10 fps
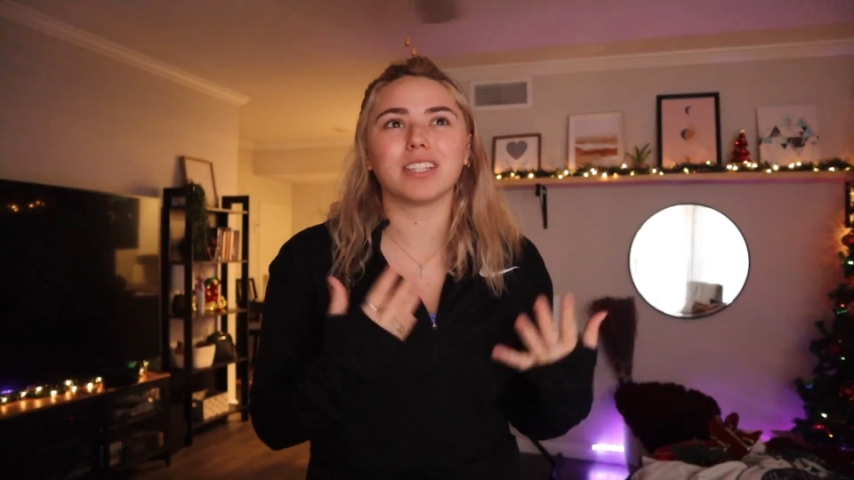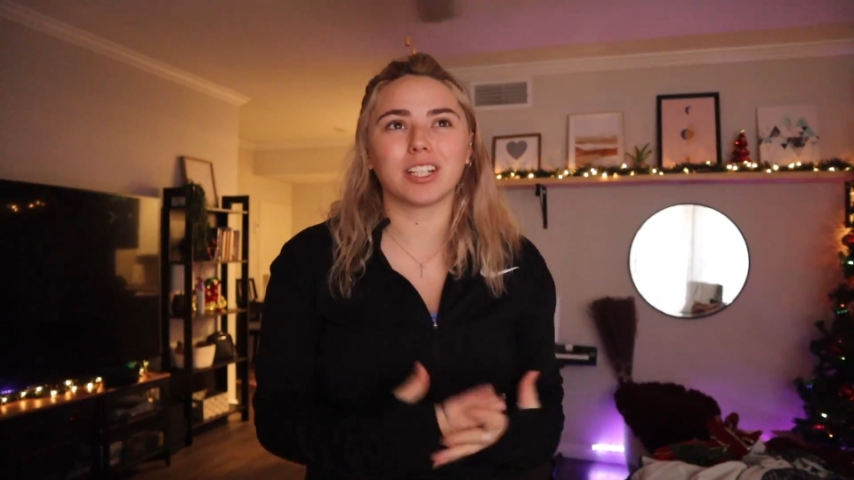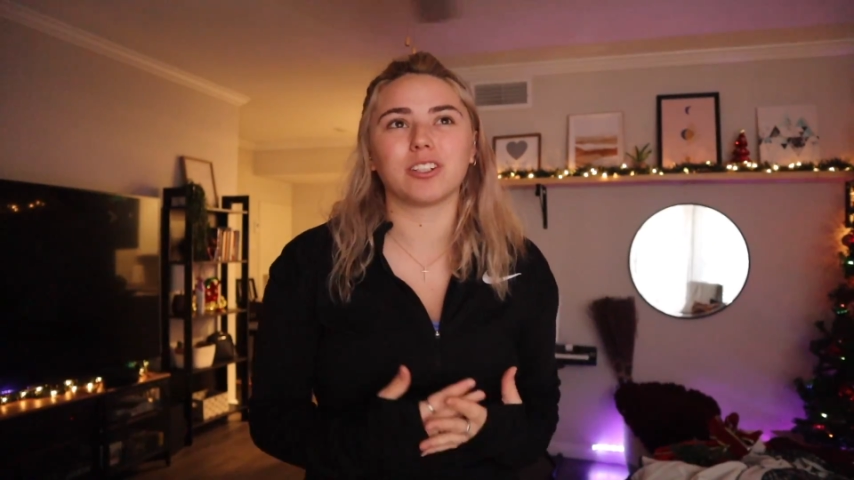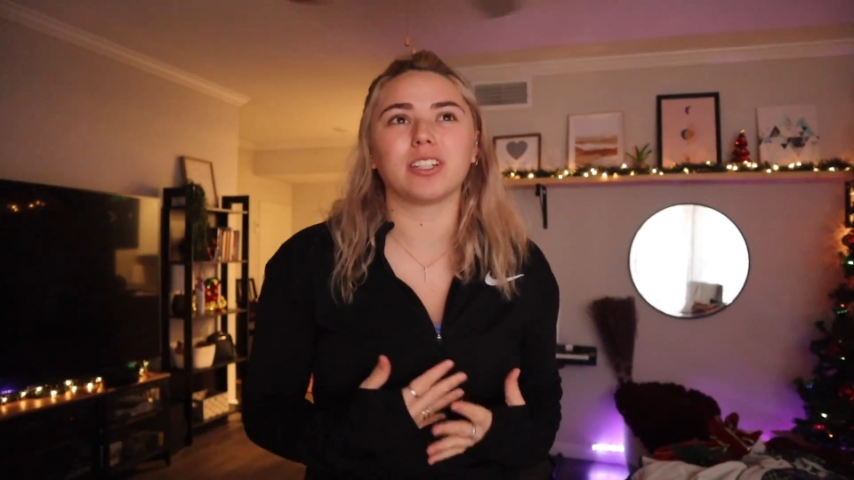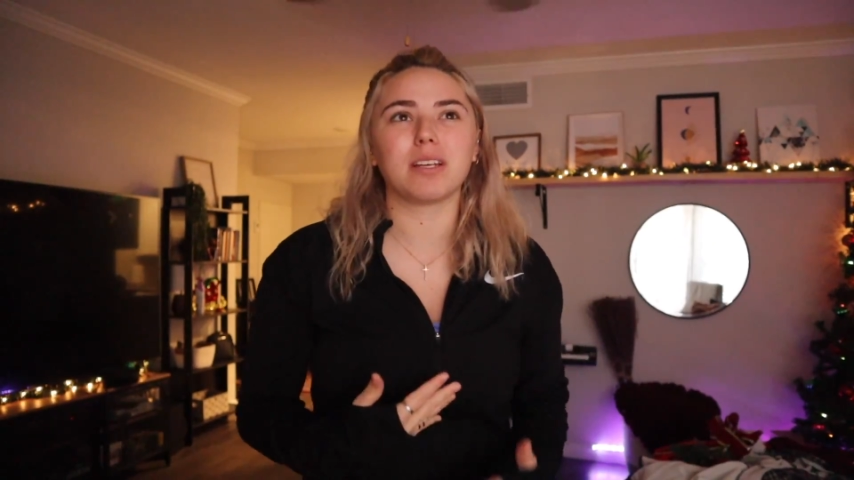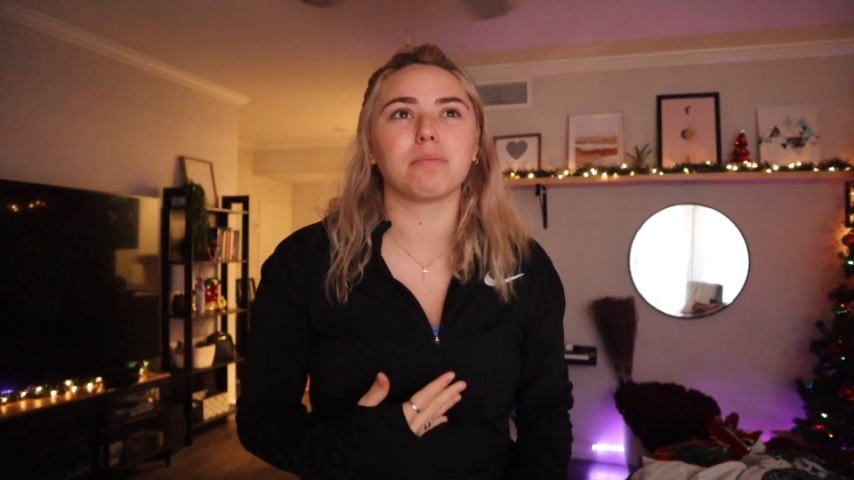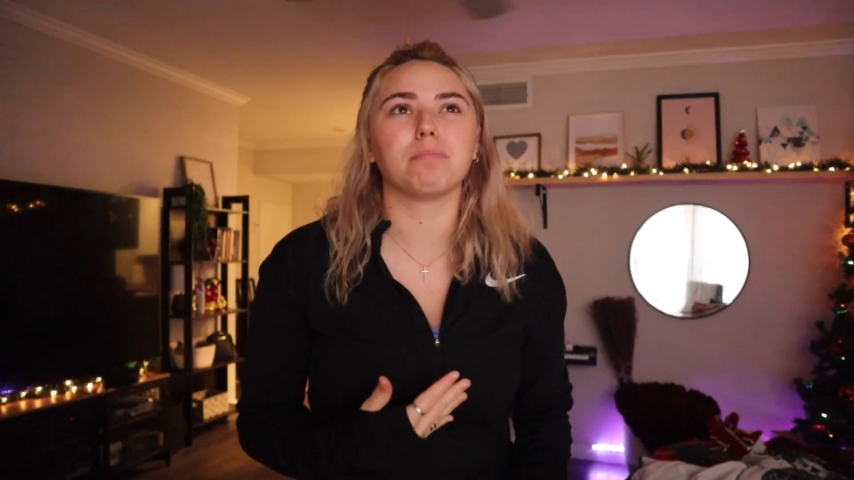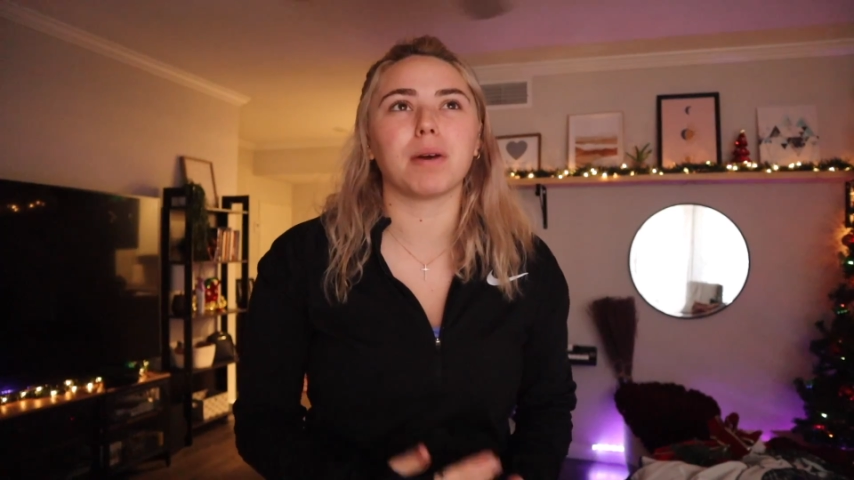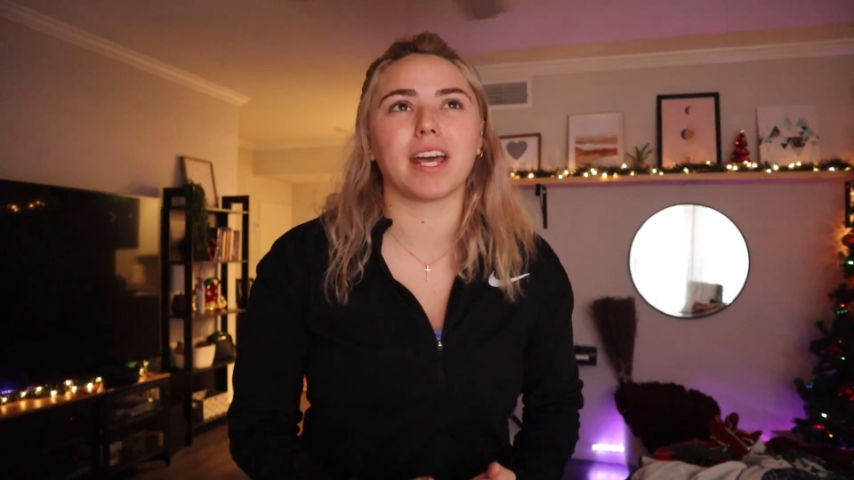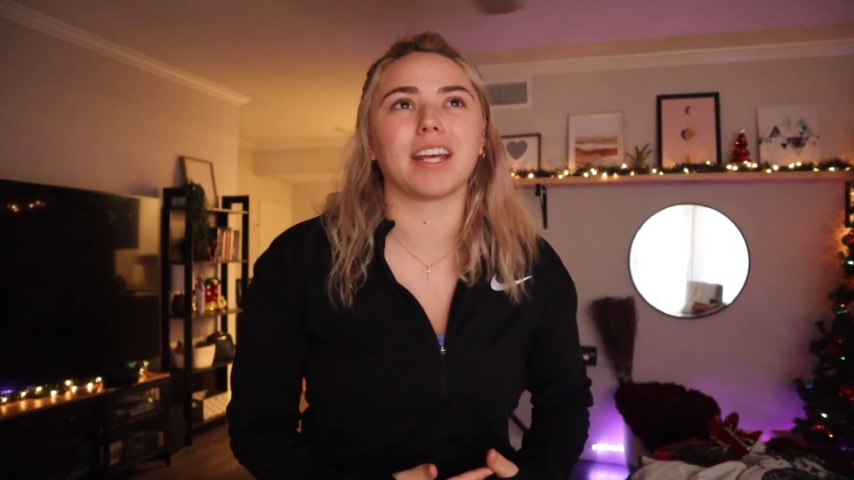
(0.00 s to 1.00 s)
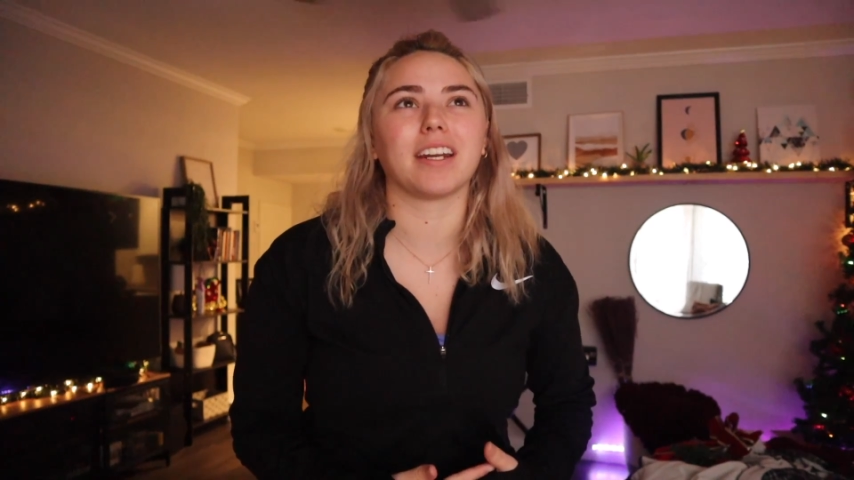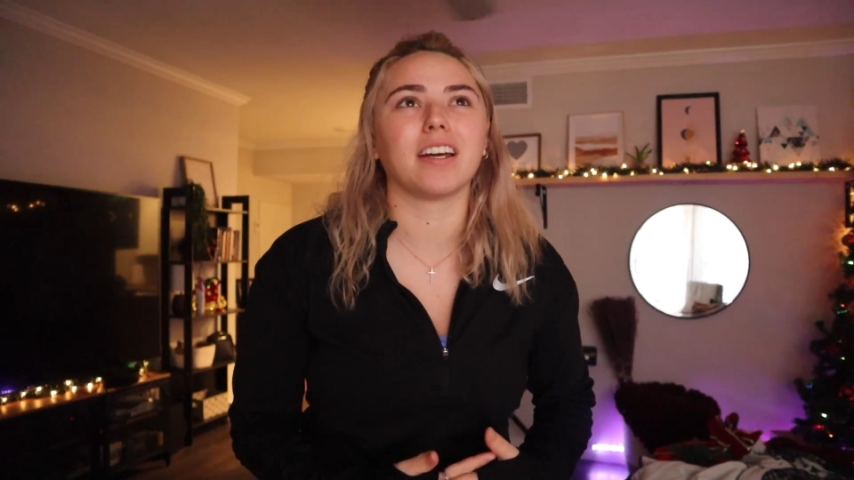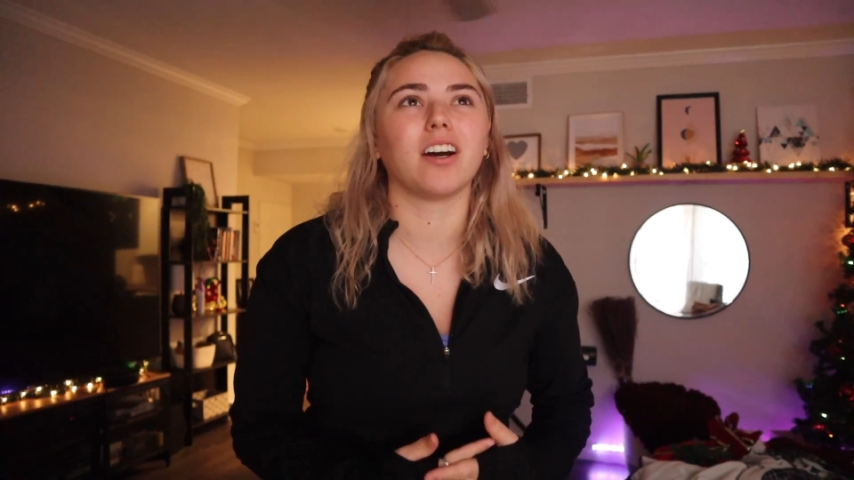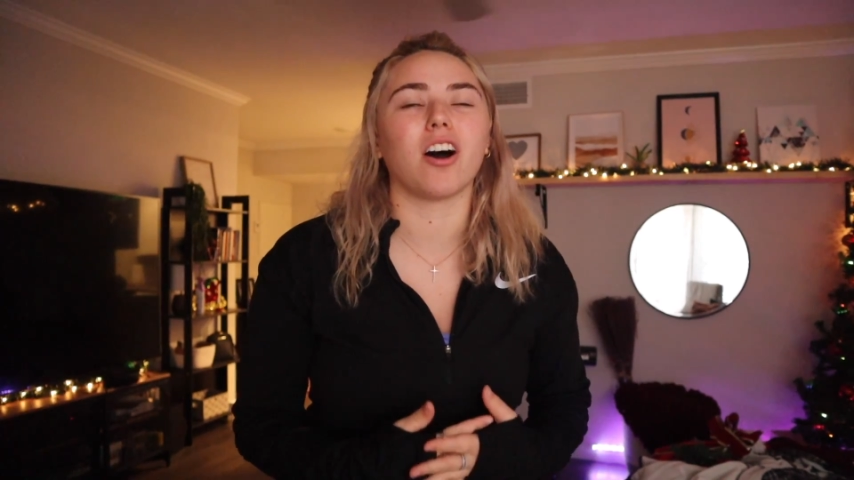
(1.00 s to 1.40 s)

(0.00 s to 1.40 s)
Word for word: literally been